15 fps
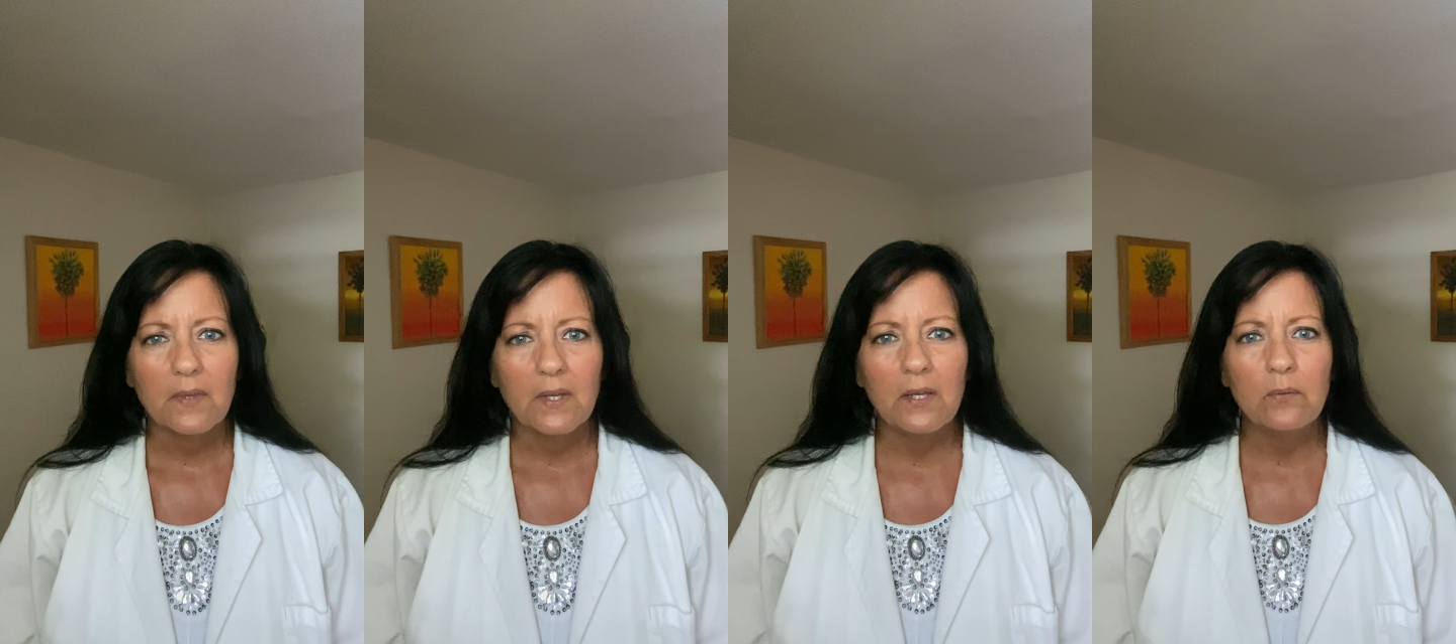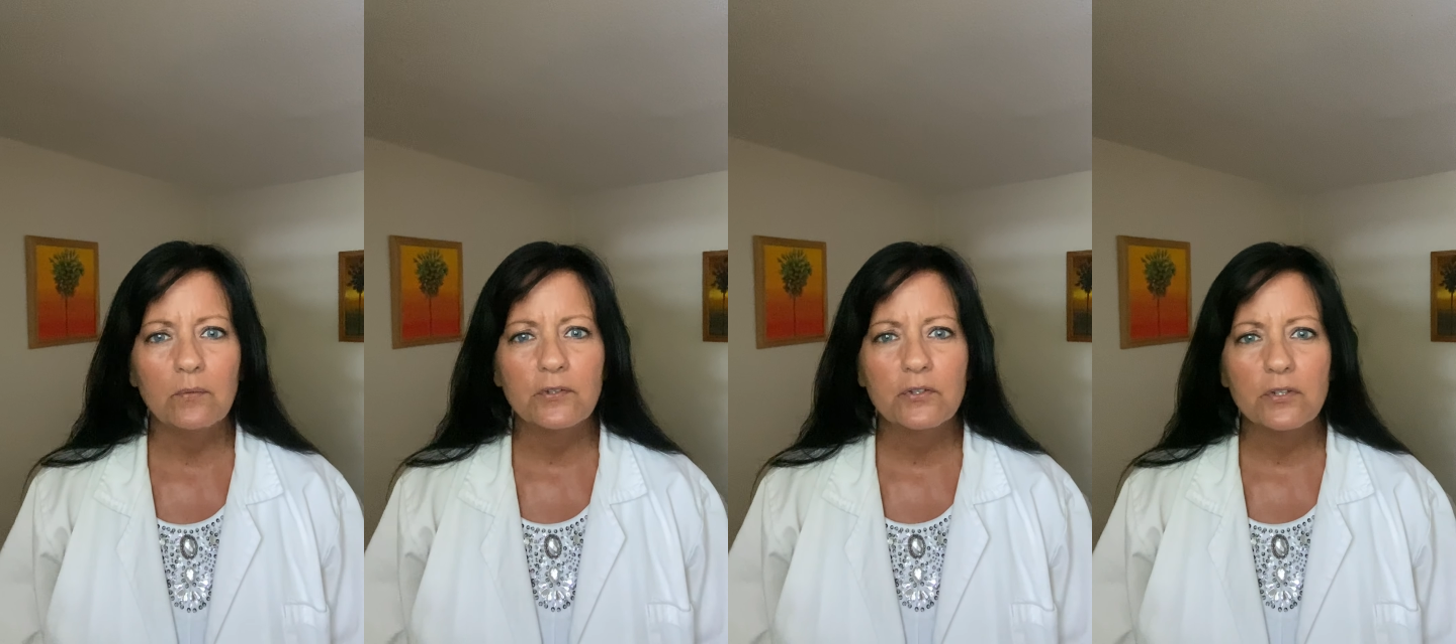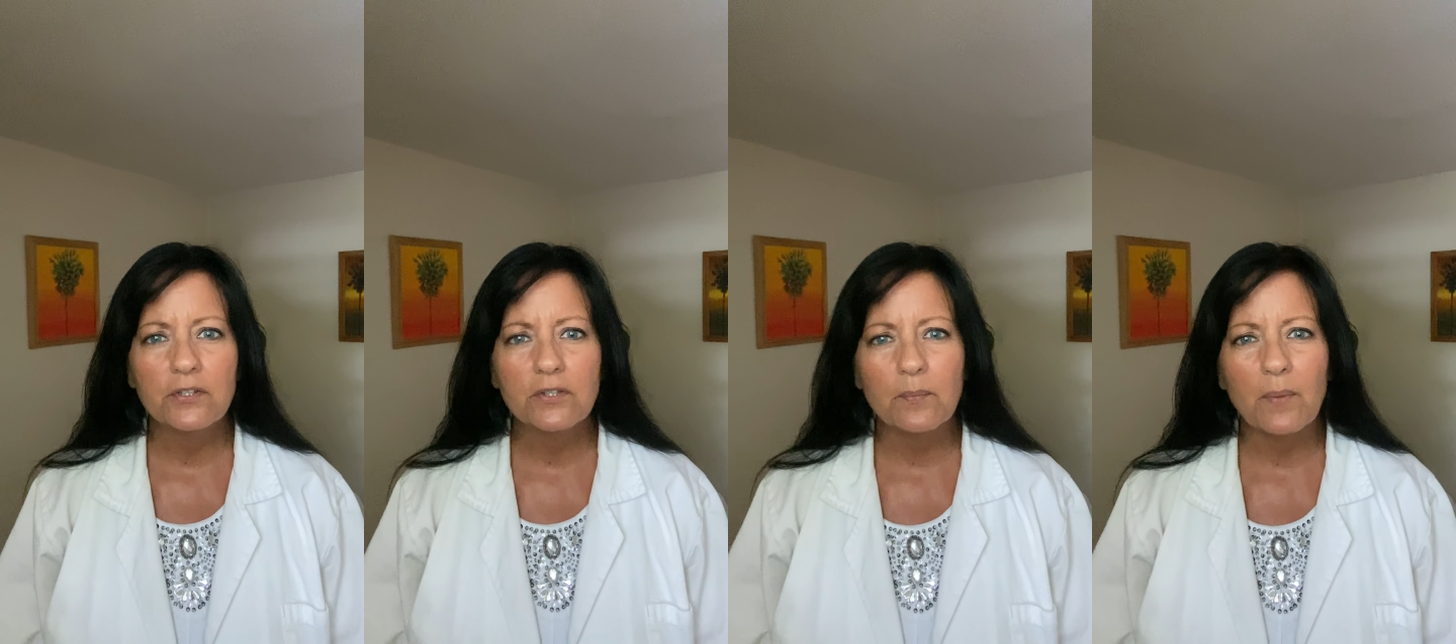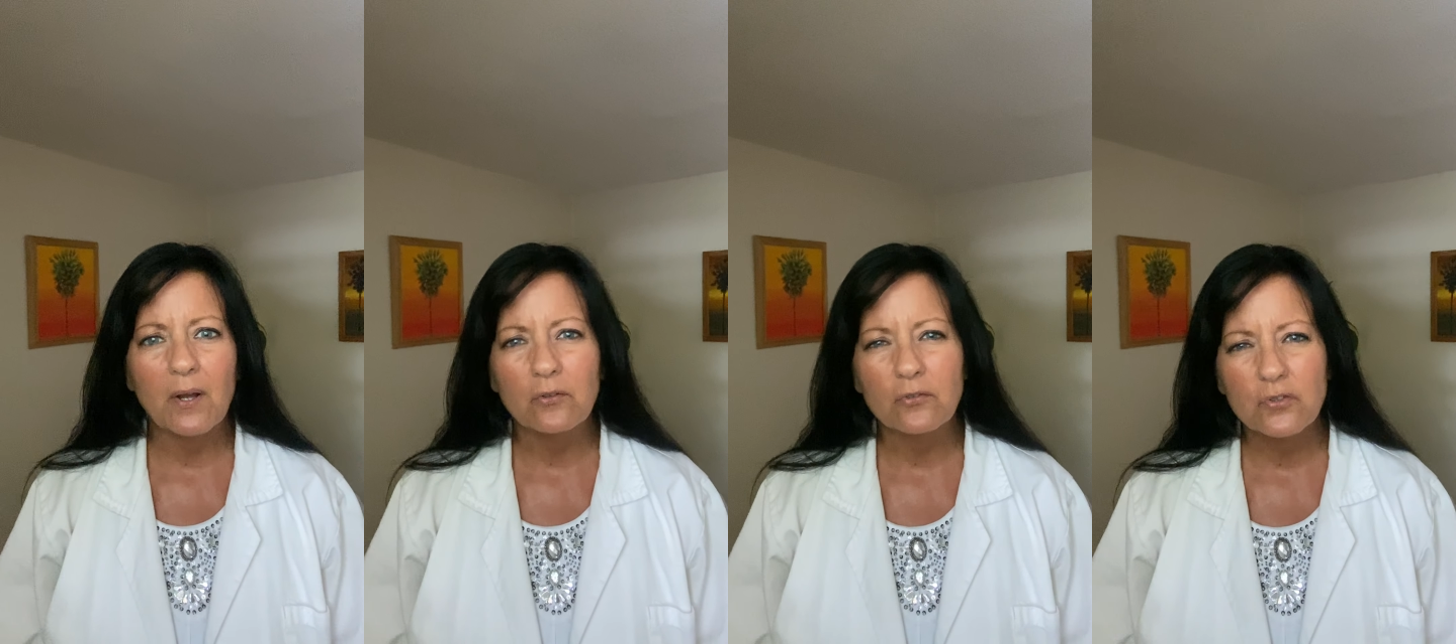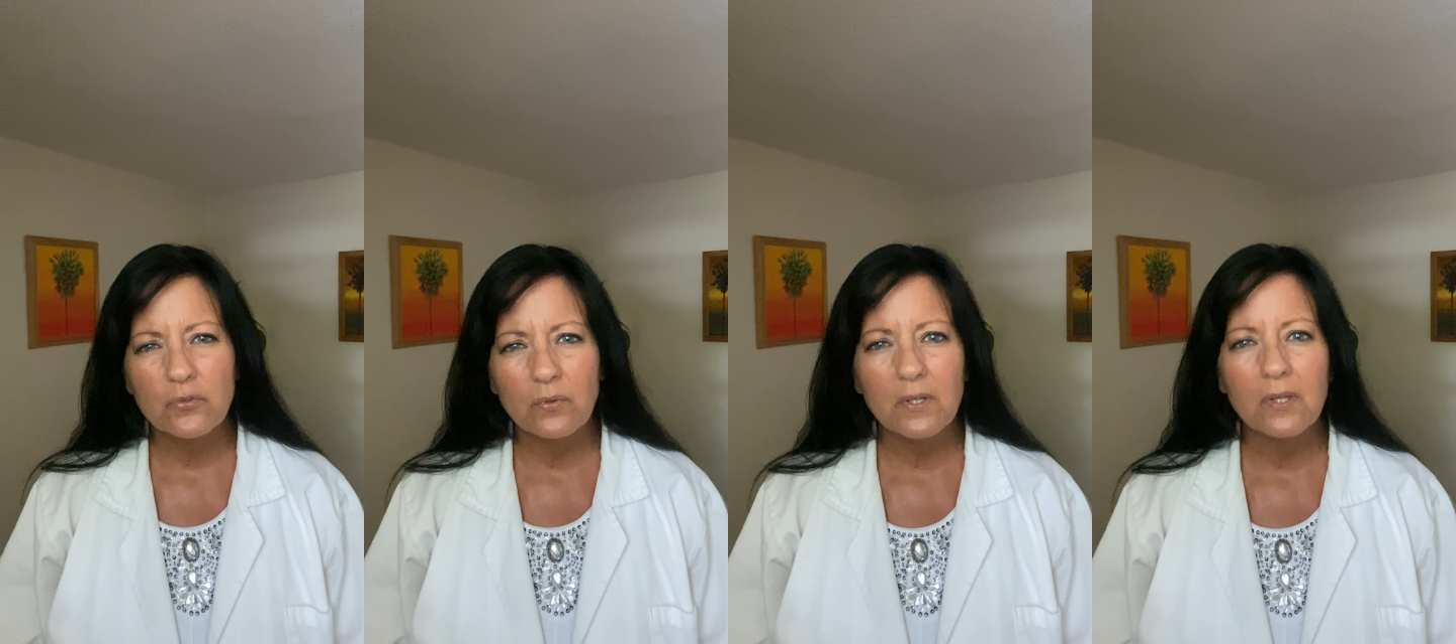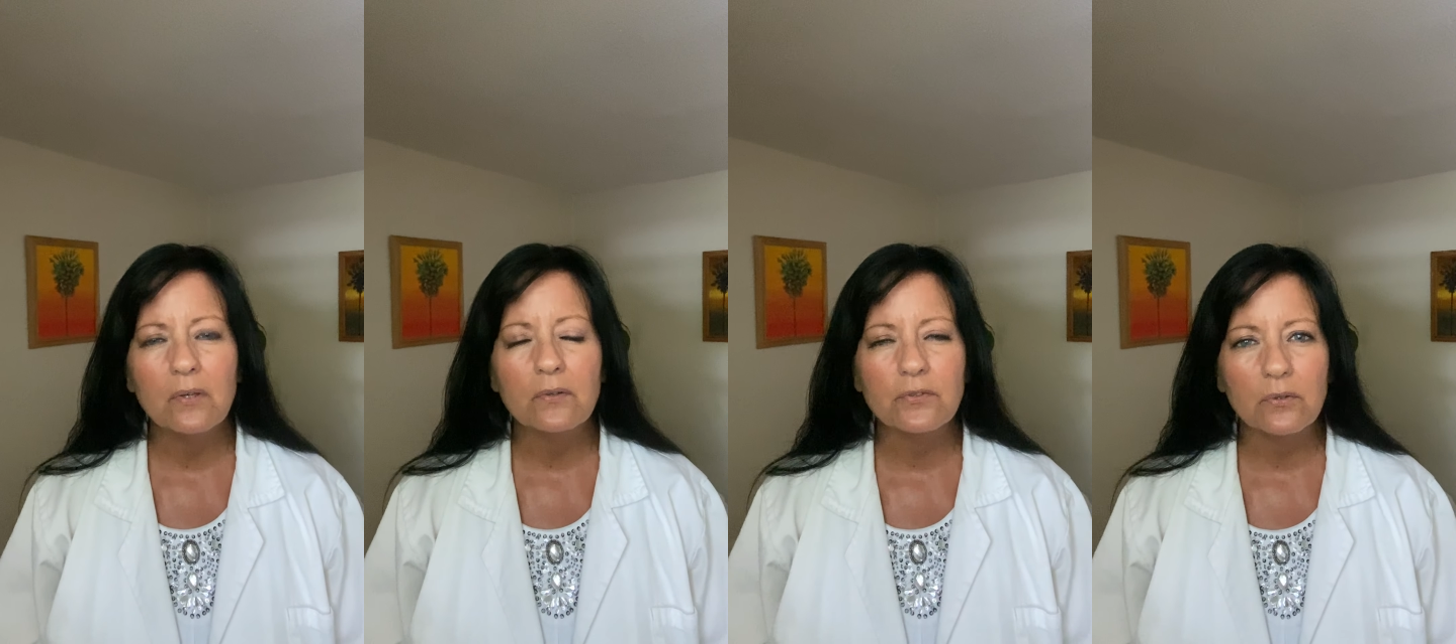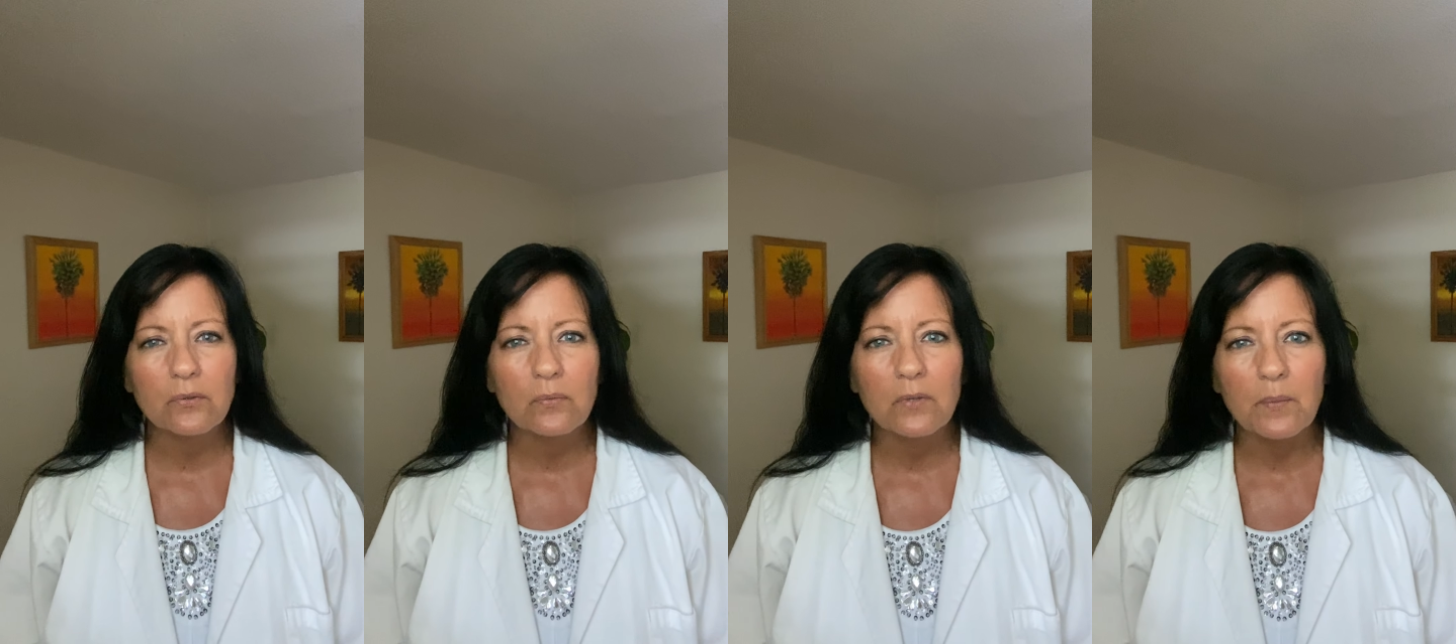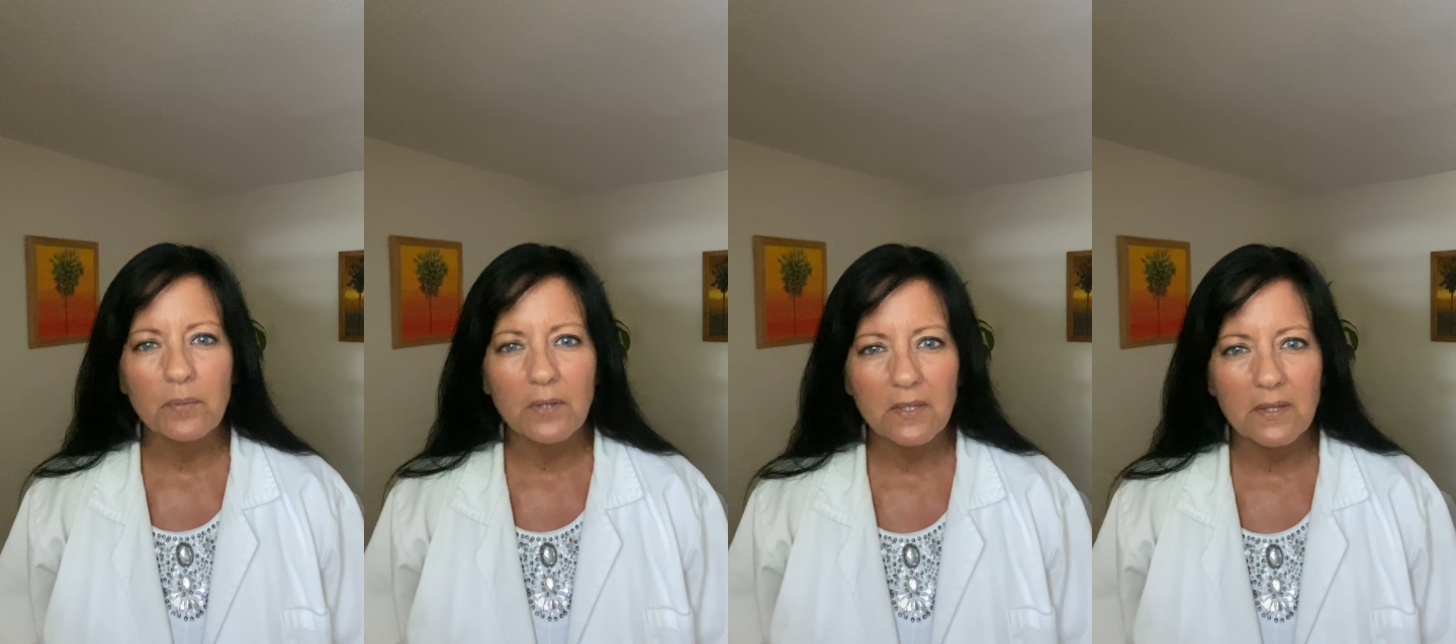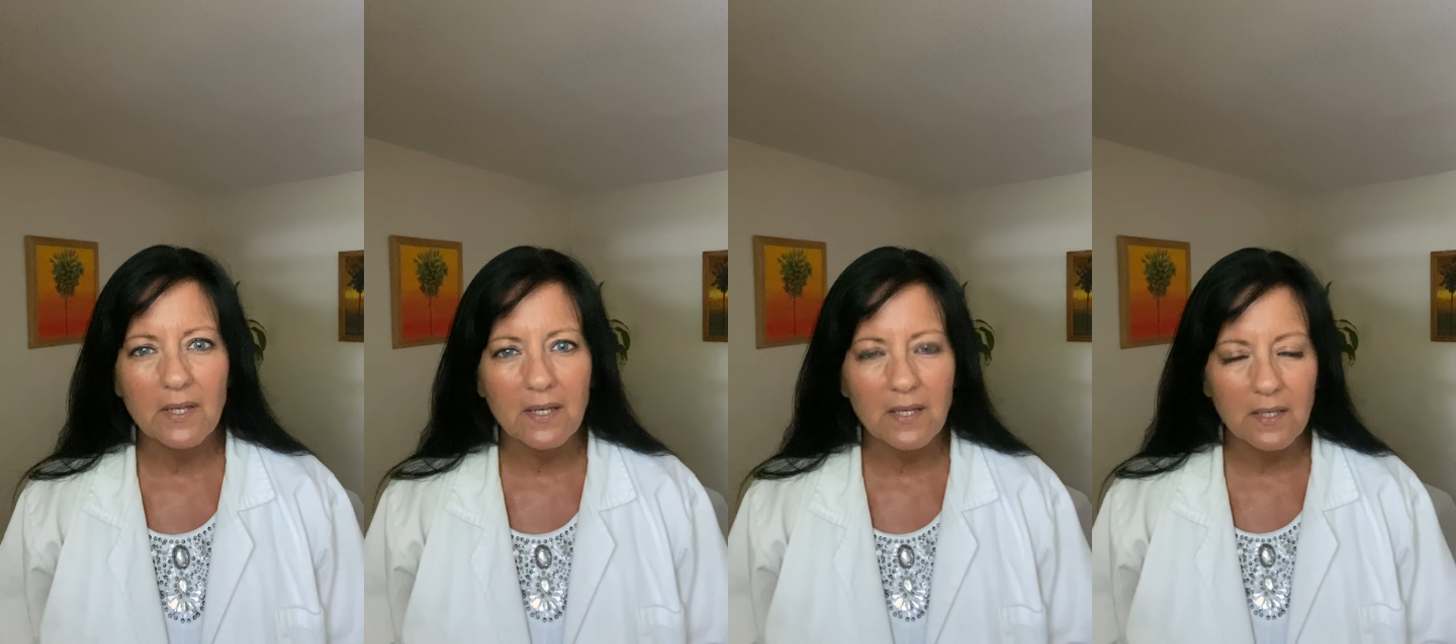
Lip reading: He was just about 20 years old when he played that